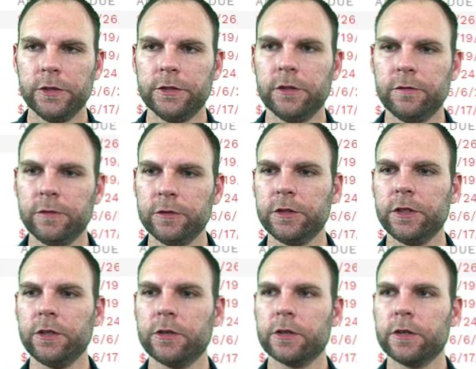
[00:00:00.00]
Alright, so the
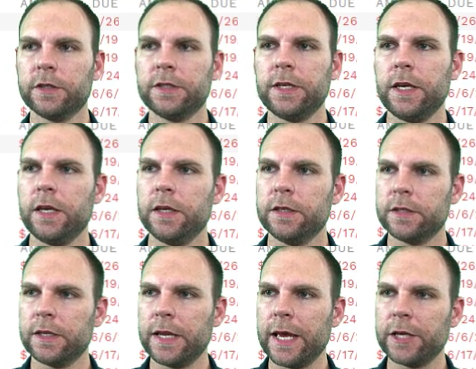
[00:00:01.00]
first thing you're going to see
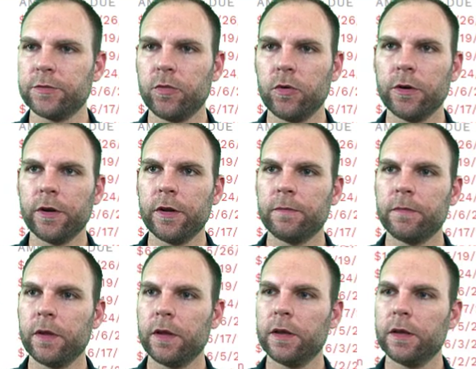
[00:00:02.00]
is the dashboard.
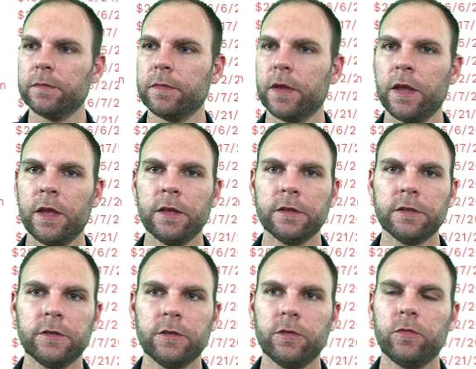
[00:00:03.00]

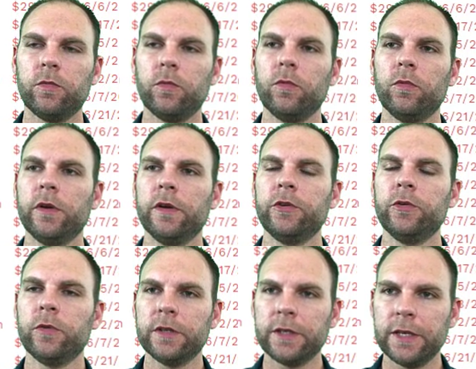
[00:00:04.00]
So
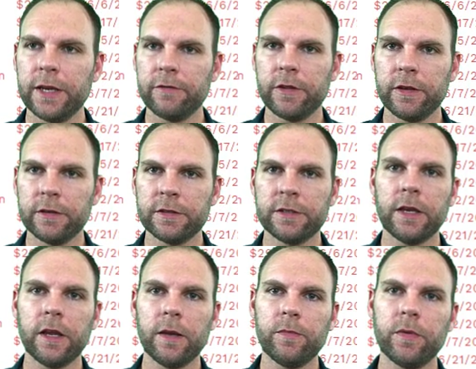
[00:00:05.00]
whenever you want to get everything
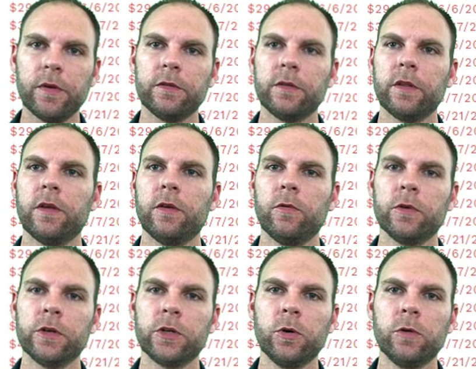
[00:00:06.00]
set up,
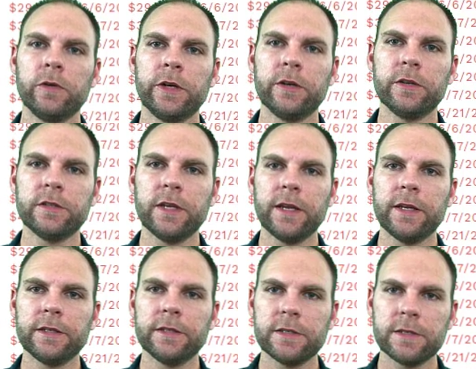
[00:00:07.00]
we're going to go over here to
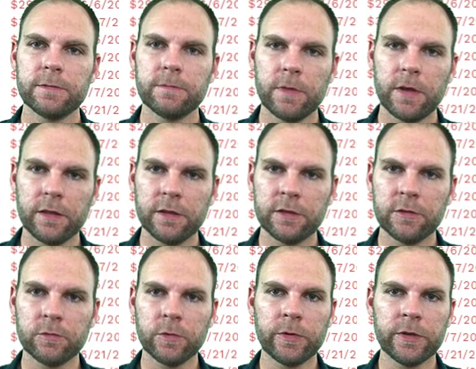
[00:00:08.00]
settings, and
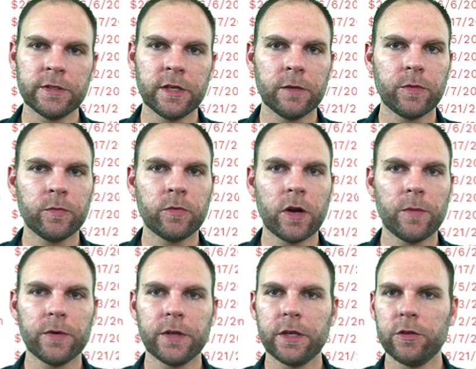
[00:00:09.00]
this is where we set up our
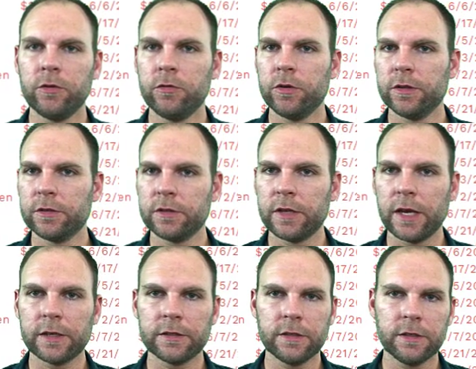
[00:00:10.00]
property, units,
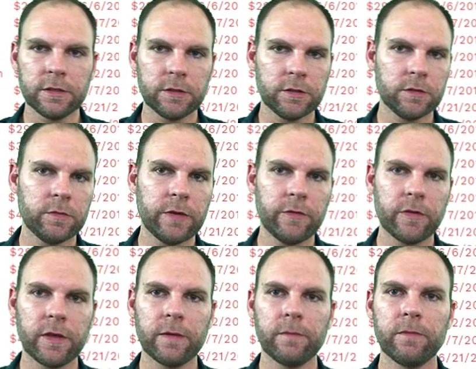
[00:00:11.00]
taxes,
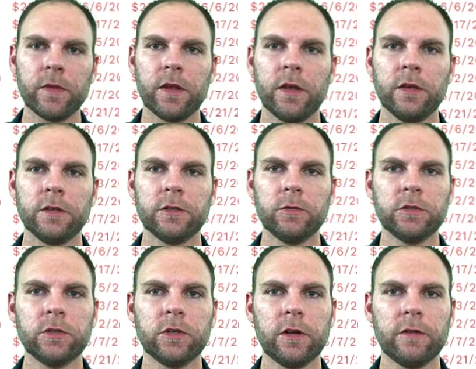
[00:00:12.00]
everything.
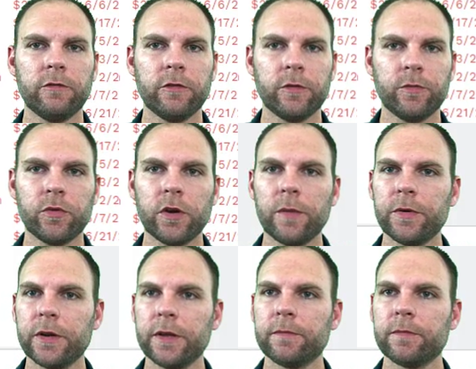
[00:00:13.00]
So we'll start off with the
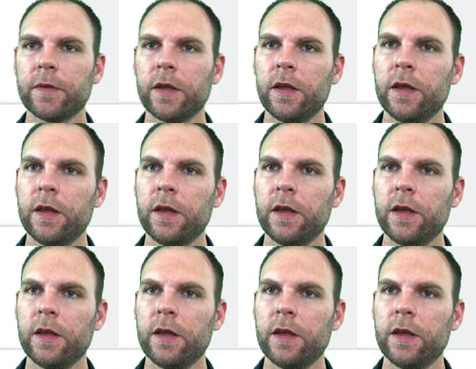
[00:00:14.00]
property.